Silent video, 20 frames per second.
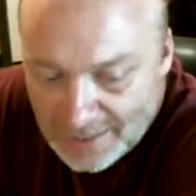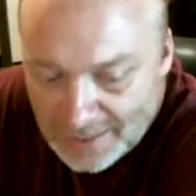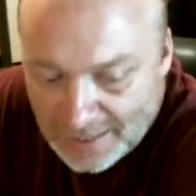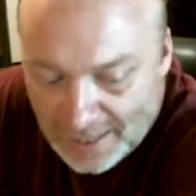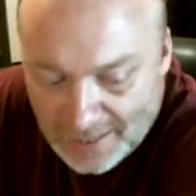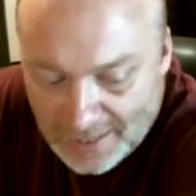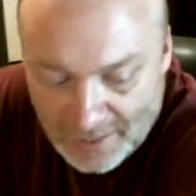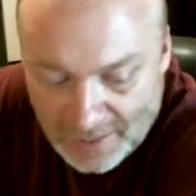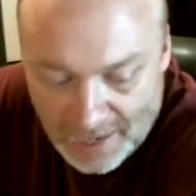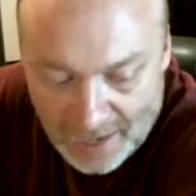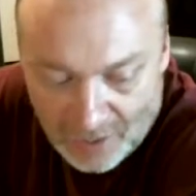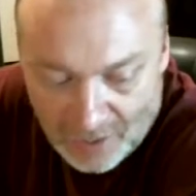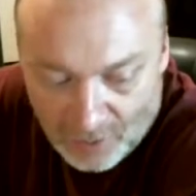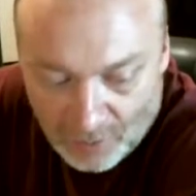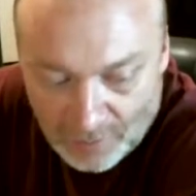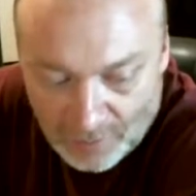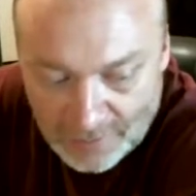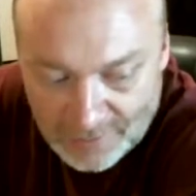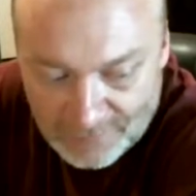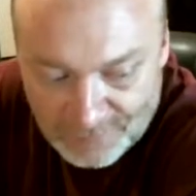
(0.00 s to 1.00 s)
kind of
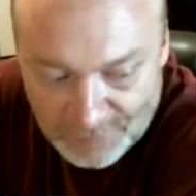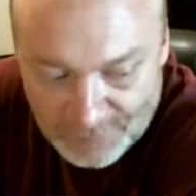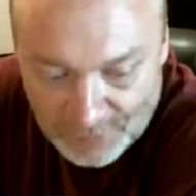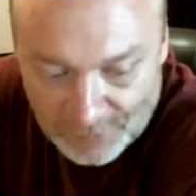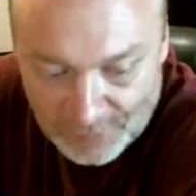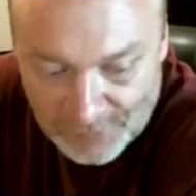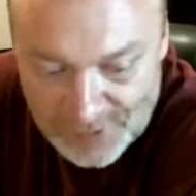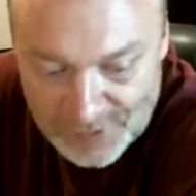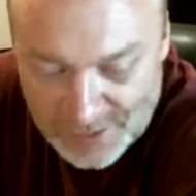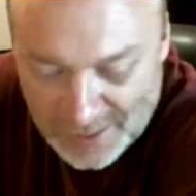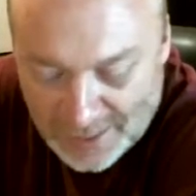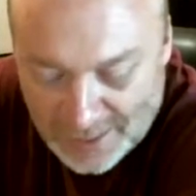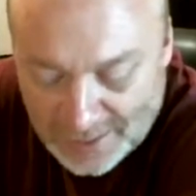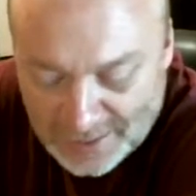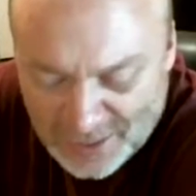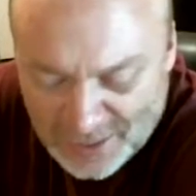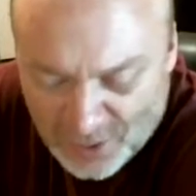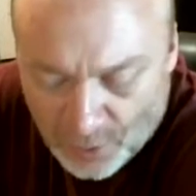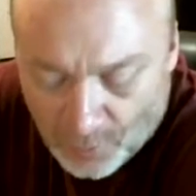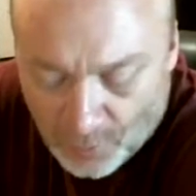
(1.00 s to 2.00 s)
how it feels, and I
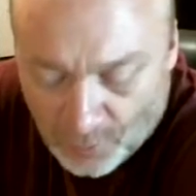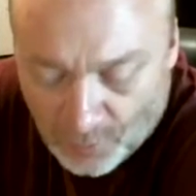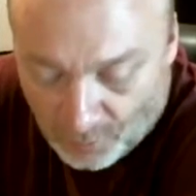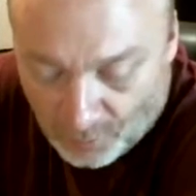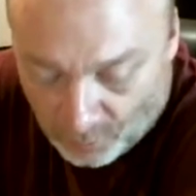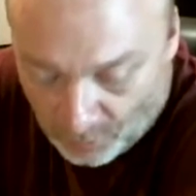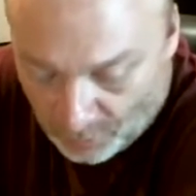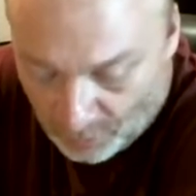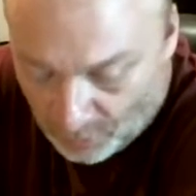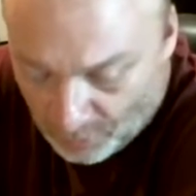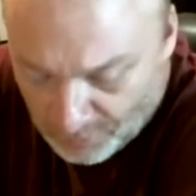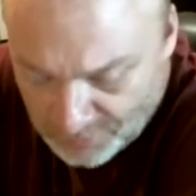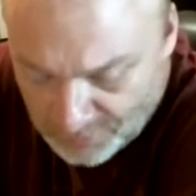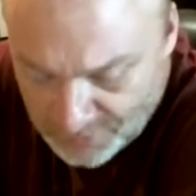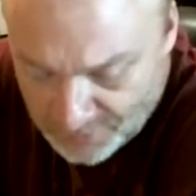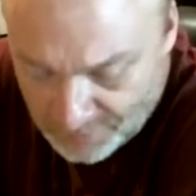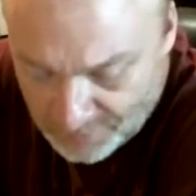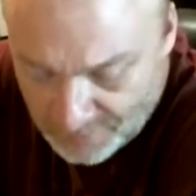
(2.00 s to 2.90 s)
get overwhelmed,